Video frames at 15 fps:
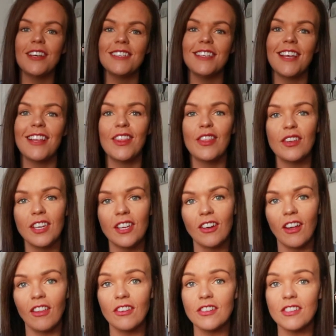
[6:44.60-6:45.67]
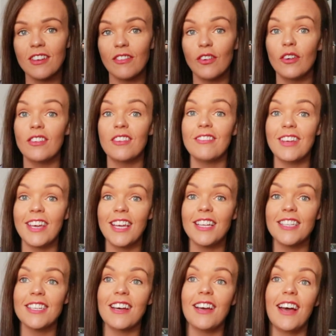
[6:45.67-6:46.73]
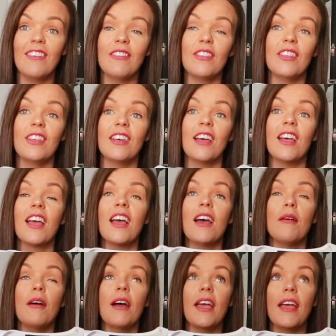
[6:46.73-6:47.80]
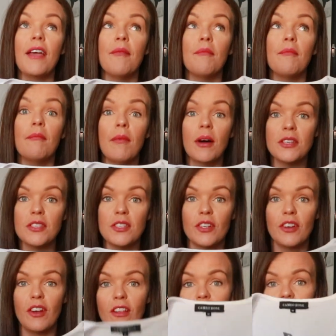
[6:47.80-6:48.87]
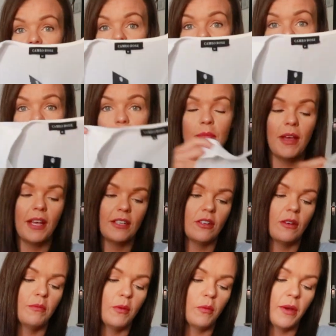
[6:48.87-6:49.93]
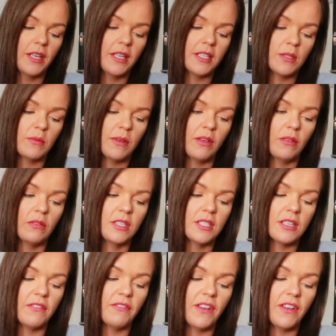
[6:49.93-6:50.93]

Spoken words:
this in three colours. I've got the red, I have the mustard colour, and I picked up the white as well. These are